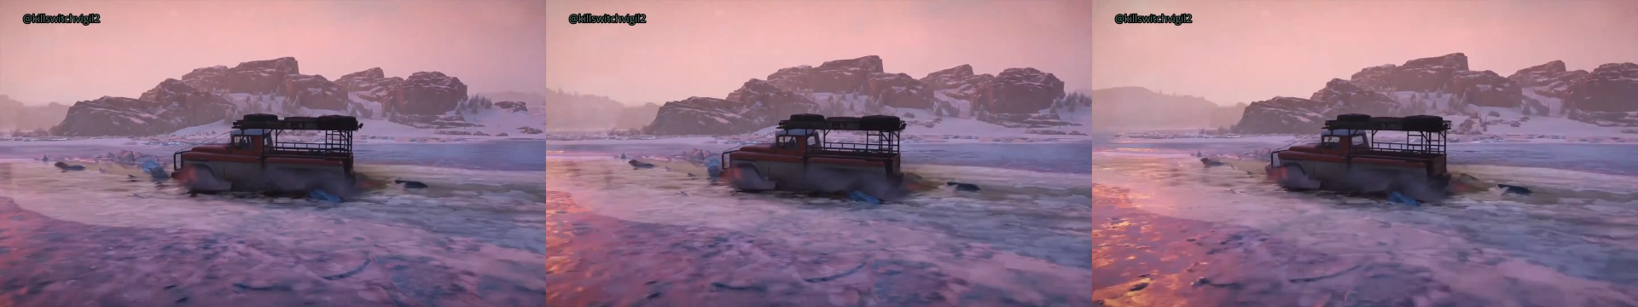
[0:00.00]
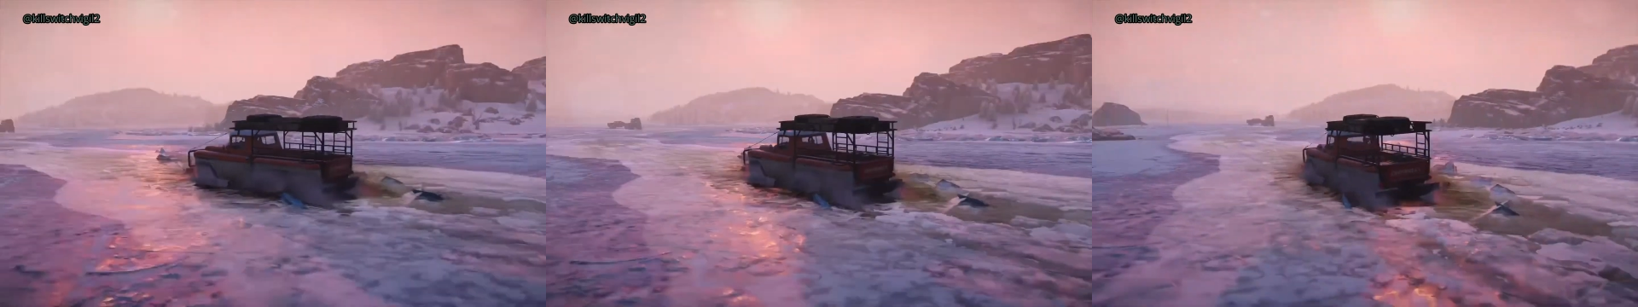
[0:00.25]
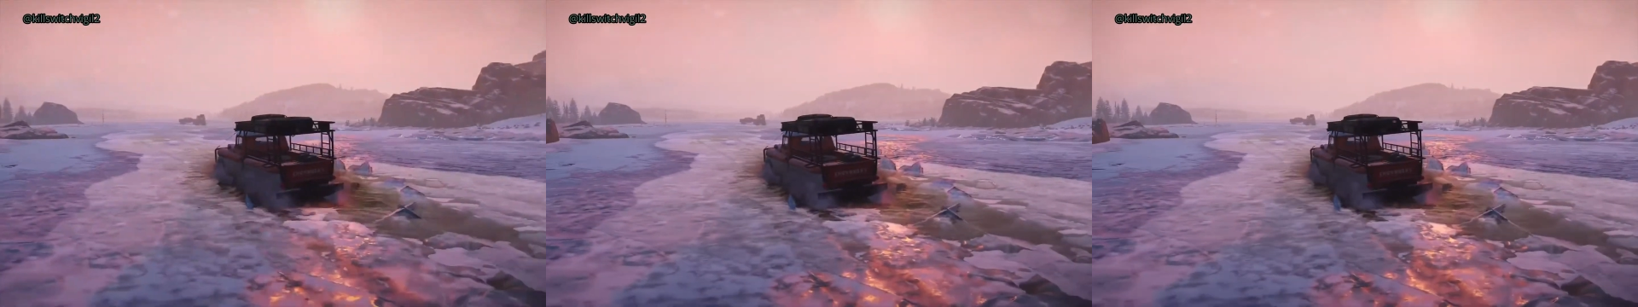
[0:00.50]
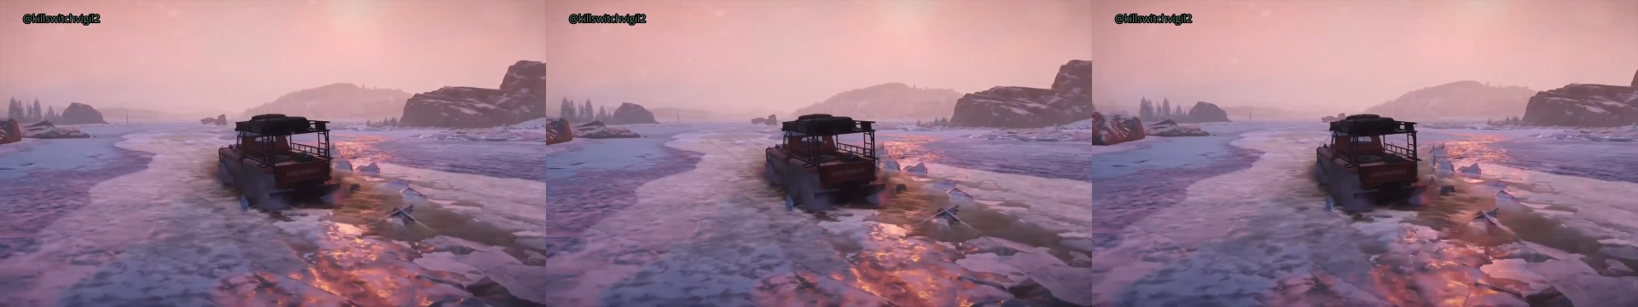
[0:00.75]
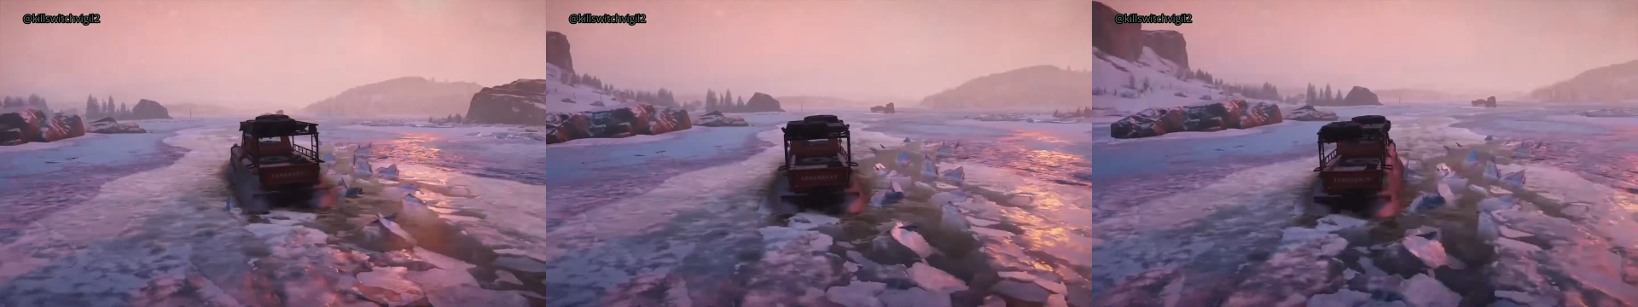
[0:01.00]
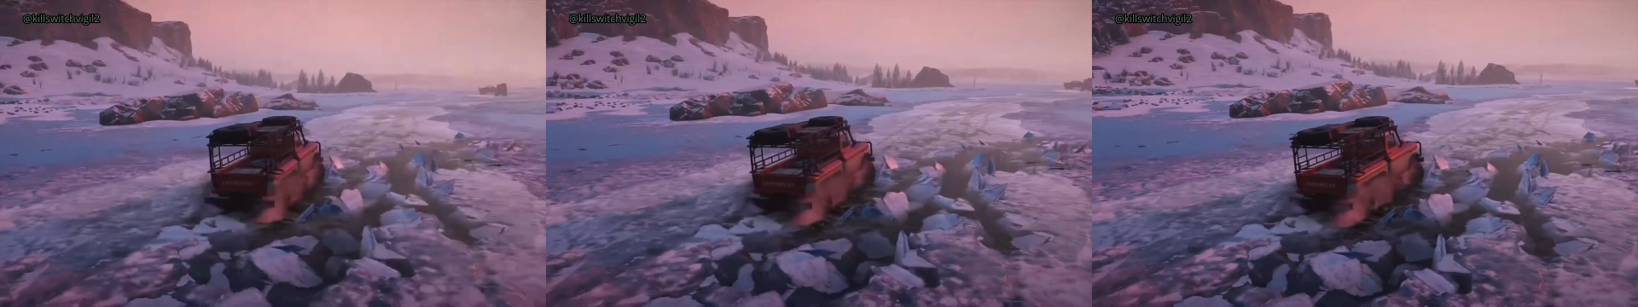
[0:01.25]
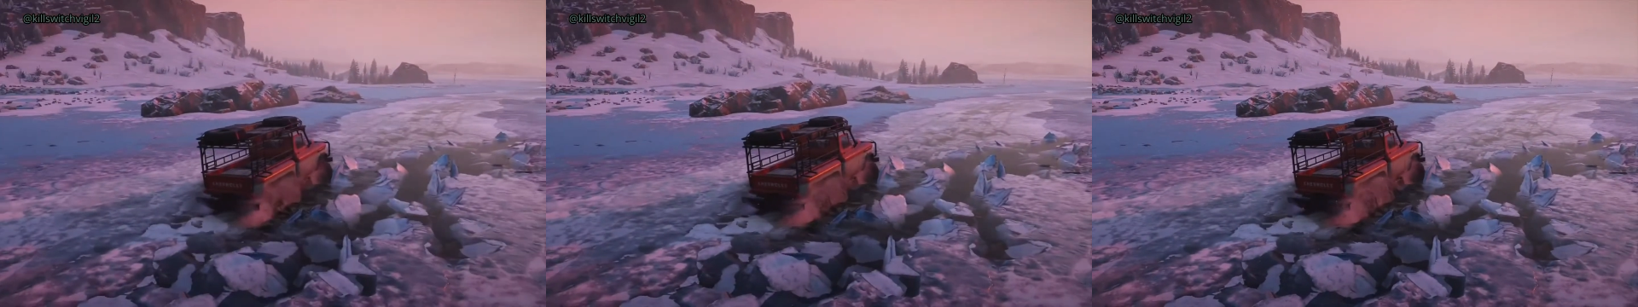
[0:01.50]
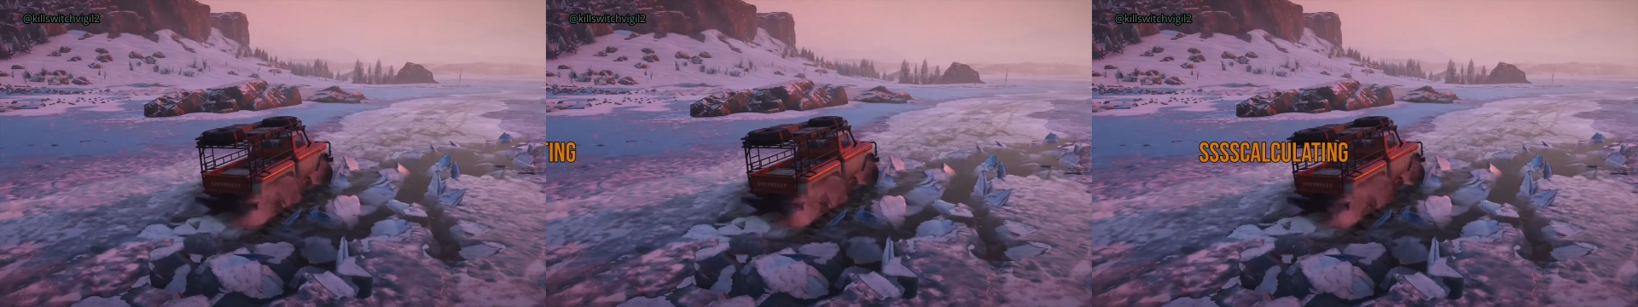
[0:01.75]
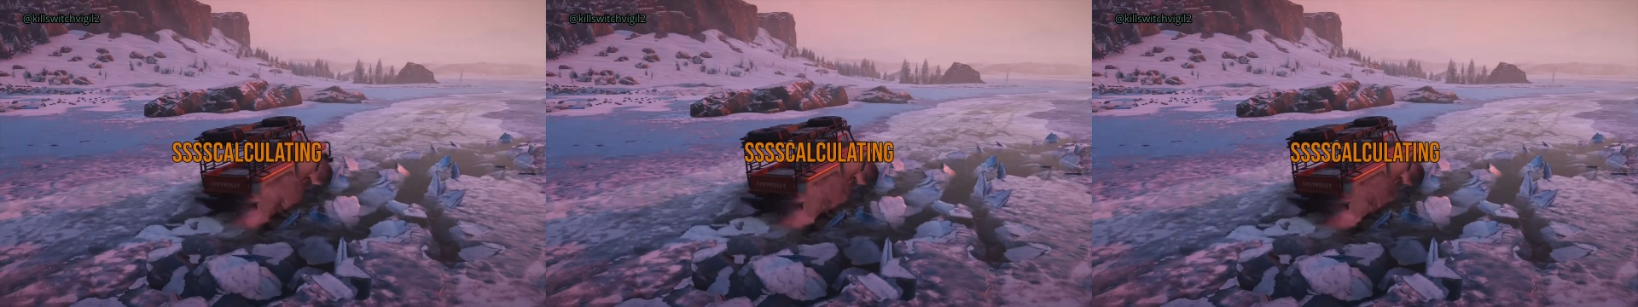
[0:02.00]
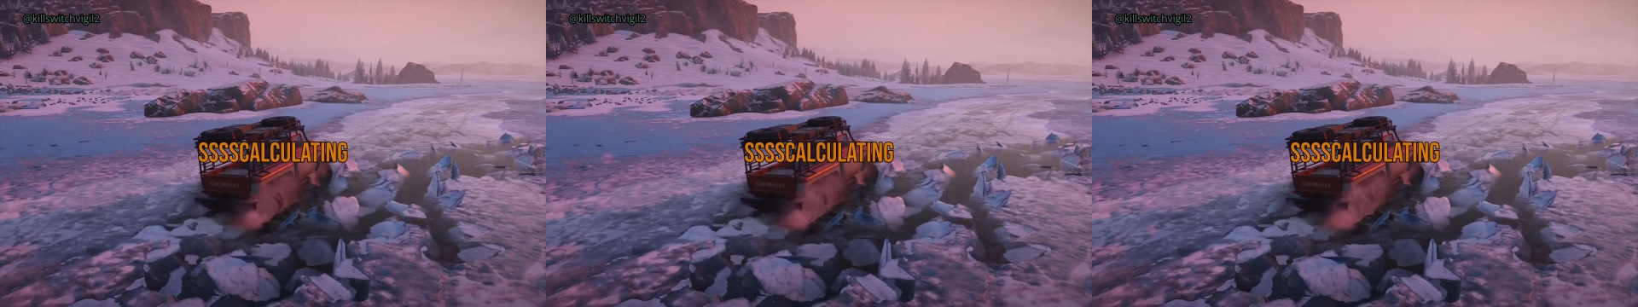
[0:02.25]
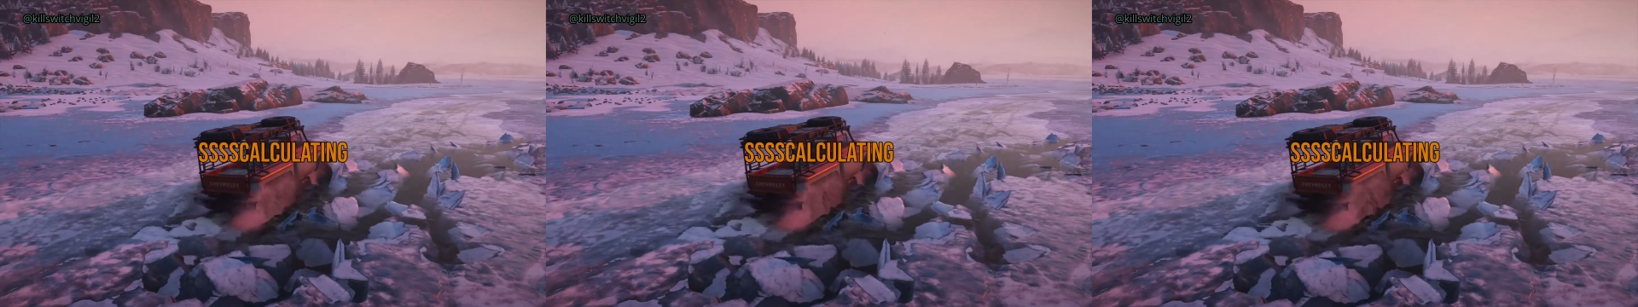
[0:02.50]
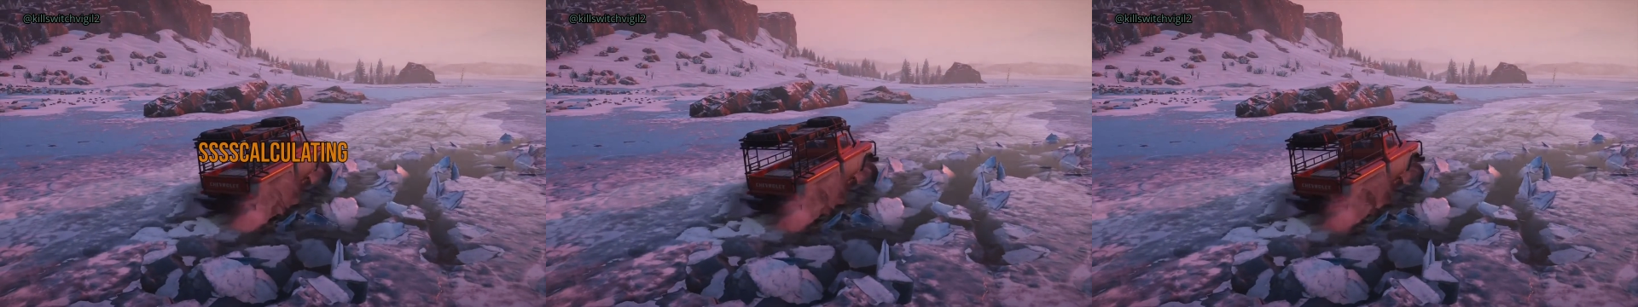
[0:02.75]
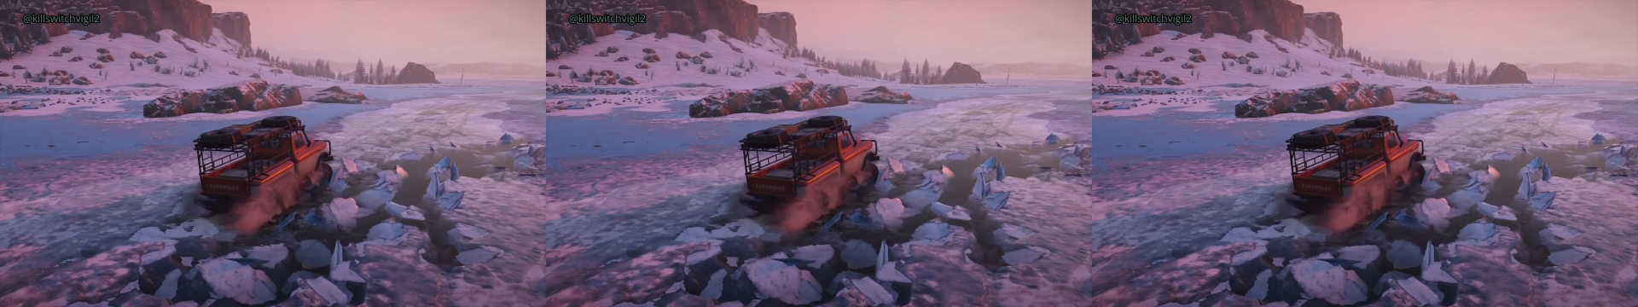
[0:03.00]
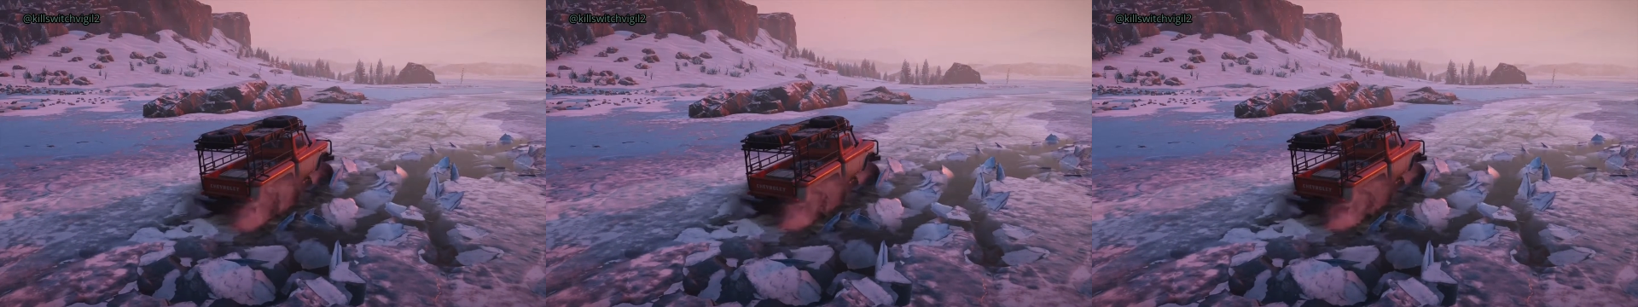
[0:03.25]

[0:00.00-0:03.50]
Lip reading: Nobody's mouth can be seen.